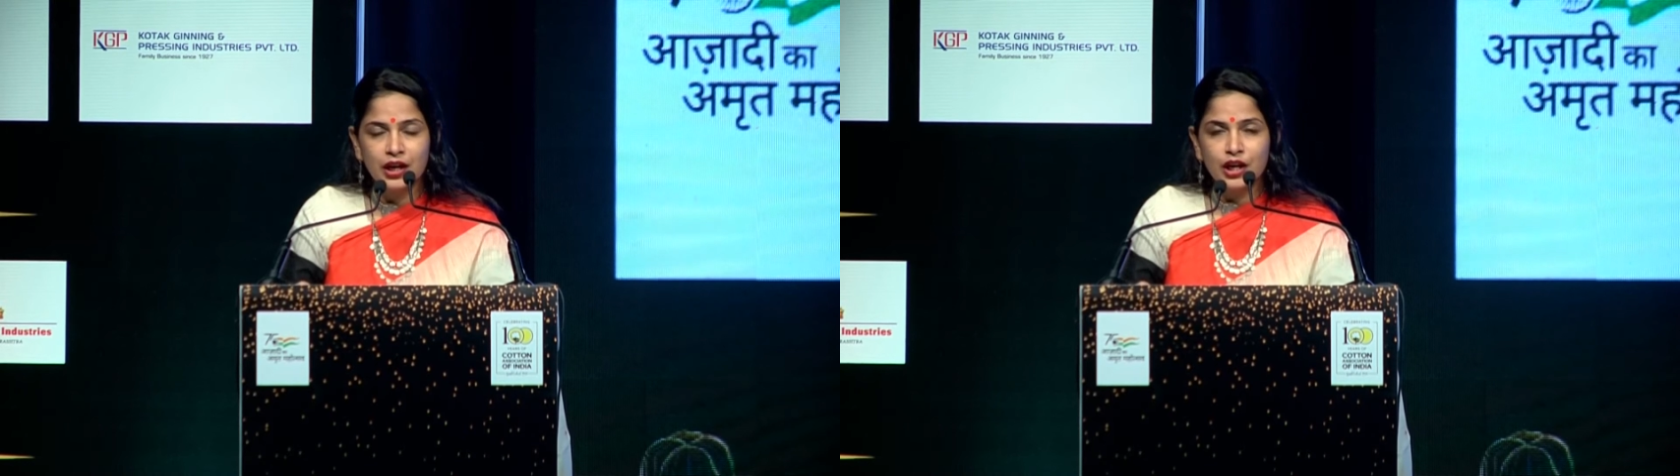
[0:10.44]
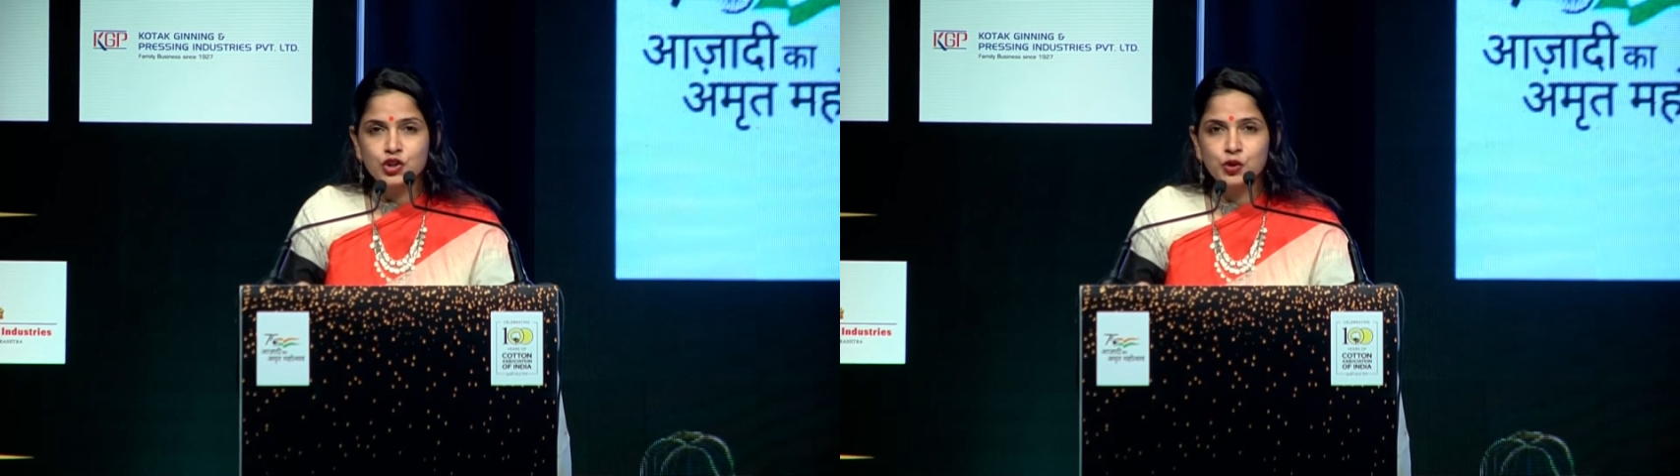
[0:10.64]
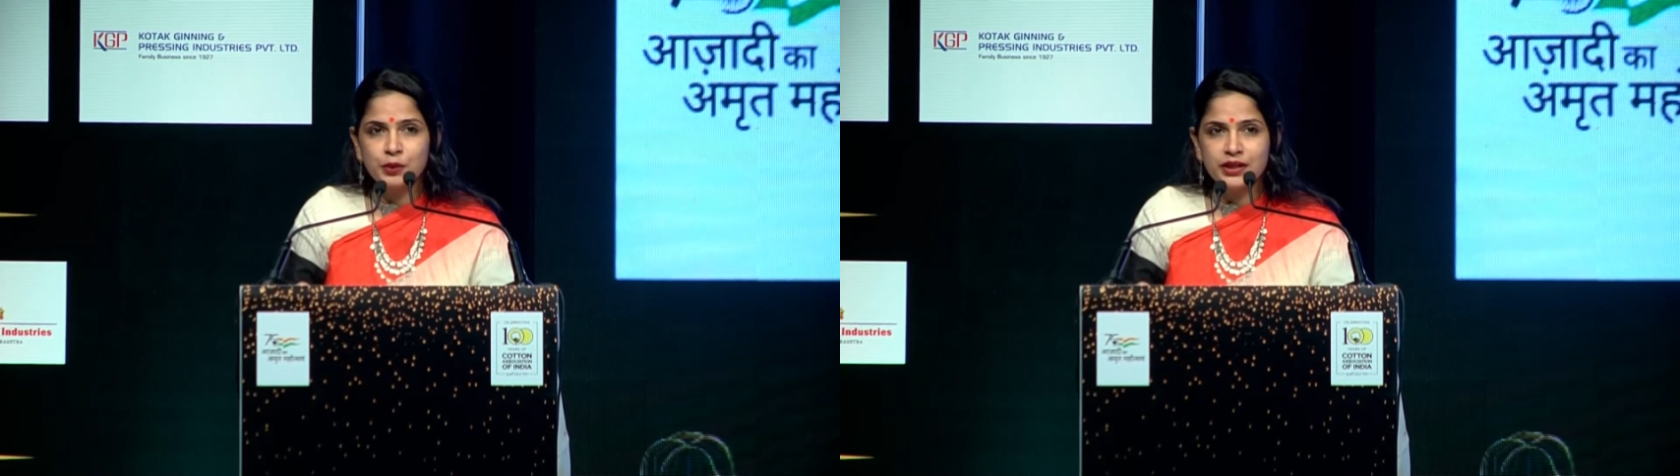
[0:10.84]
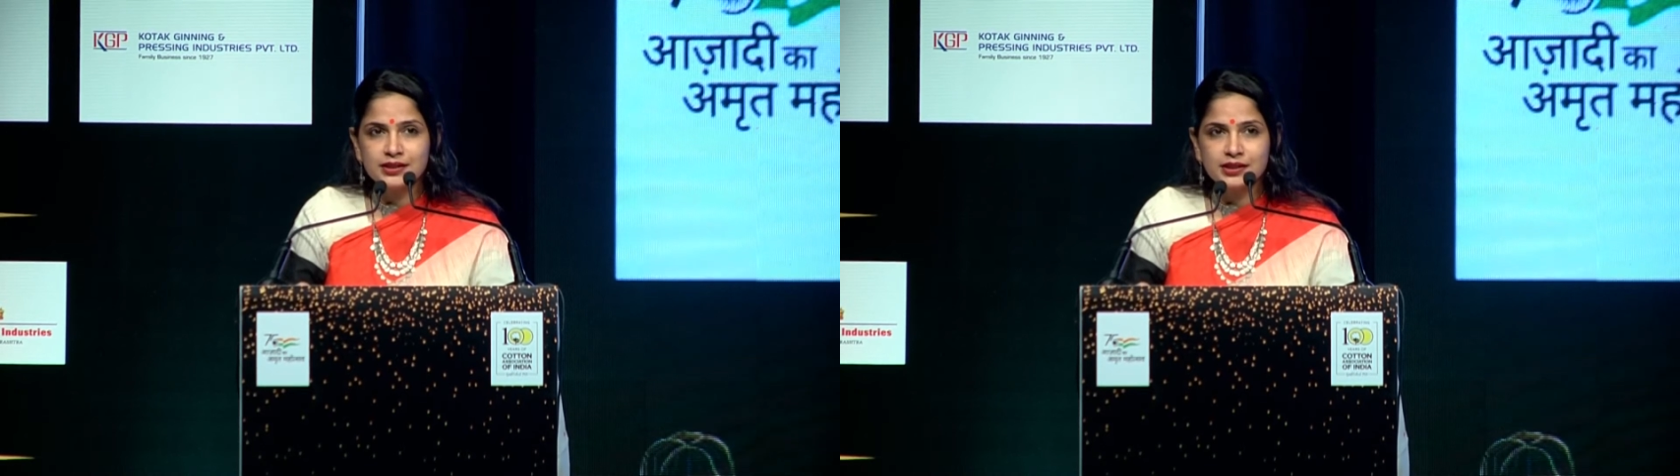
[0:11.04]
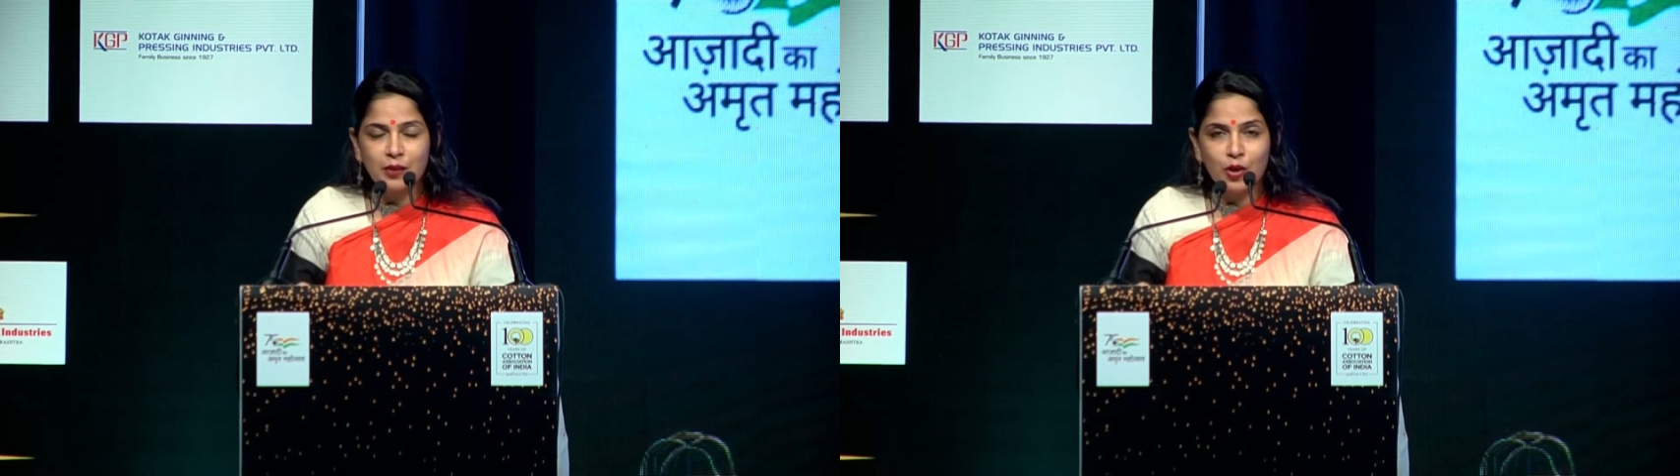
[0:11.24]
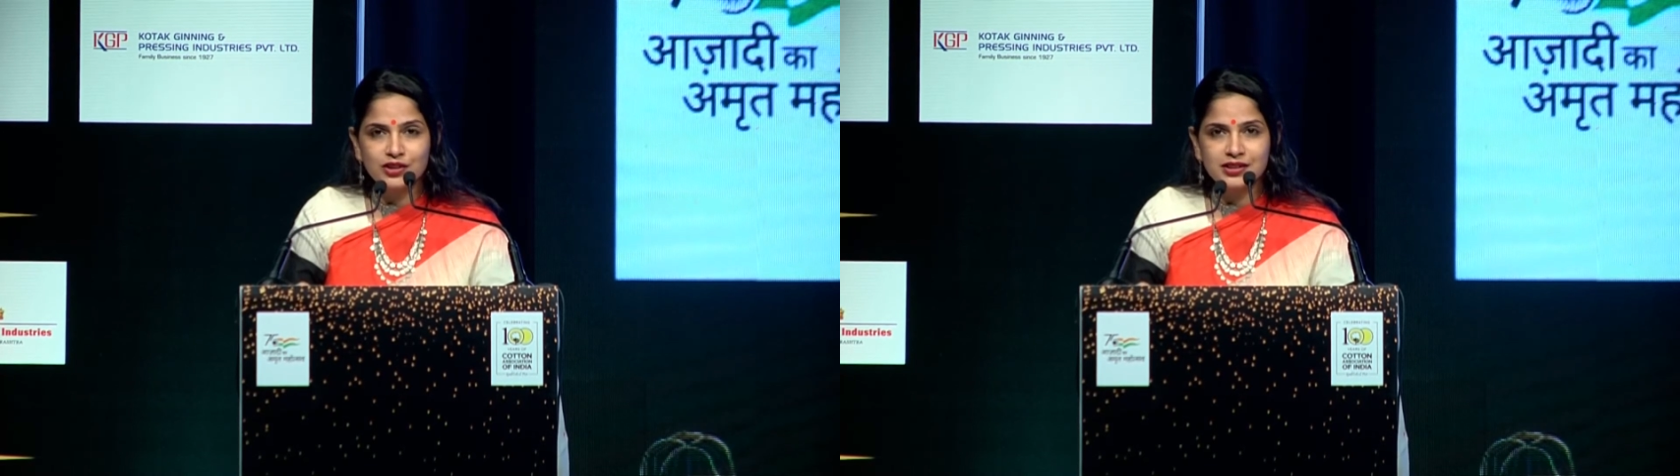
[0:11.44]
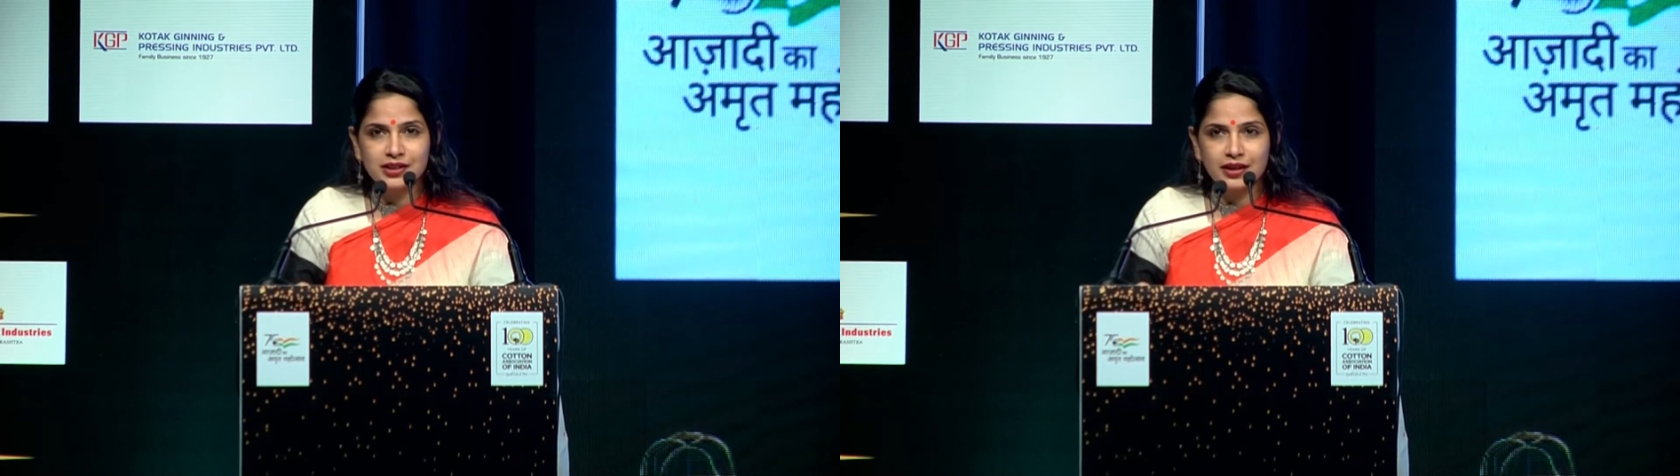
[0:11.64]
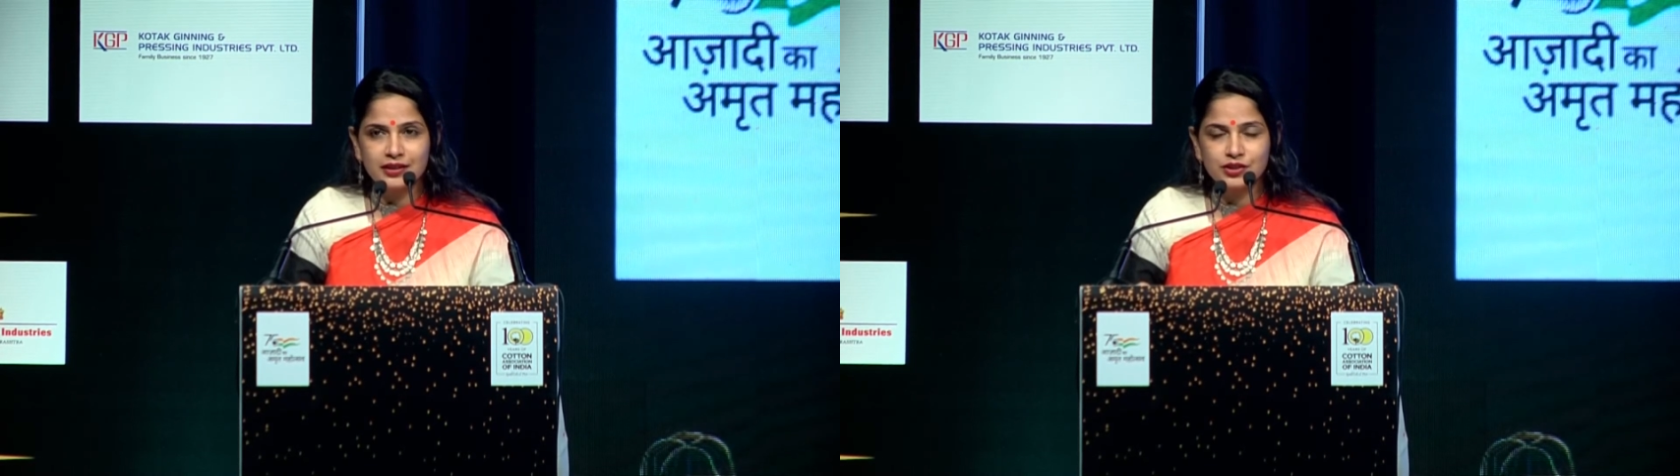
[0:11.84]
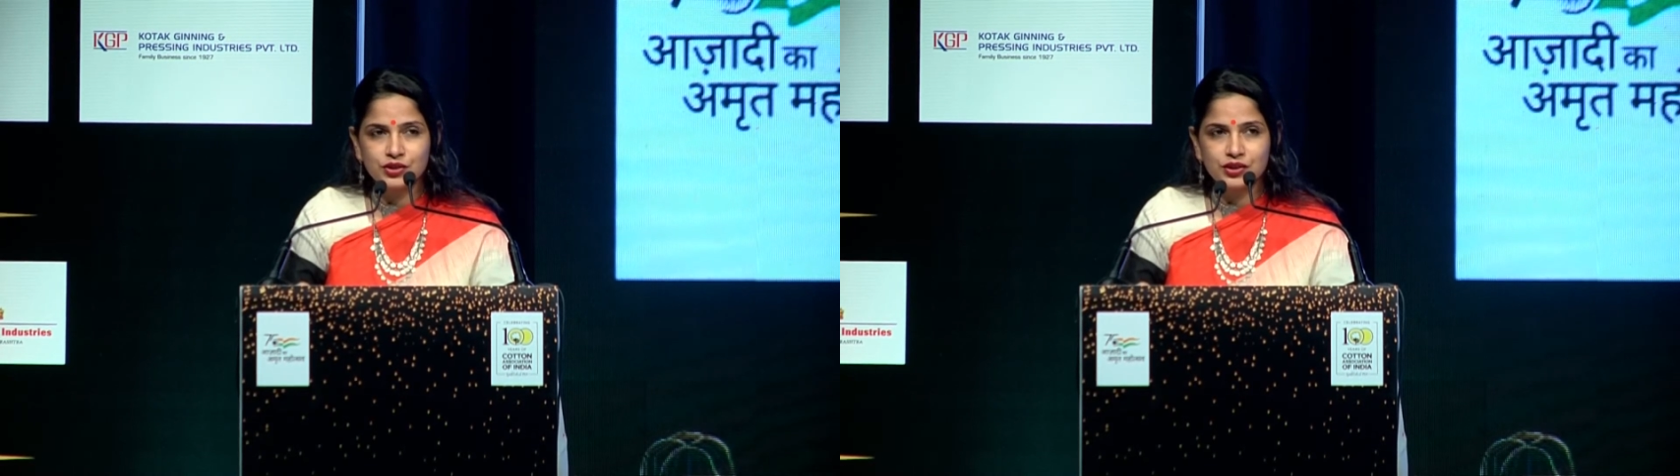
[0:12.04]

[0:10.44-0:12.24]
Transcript: to please come on stage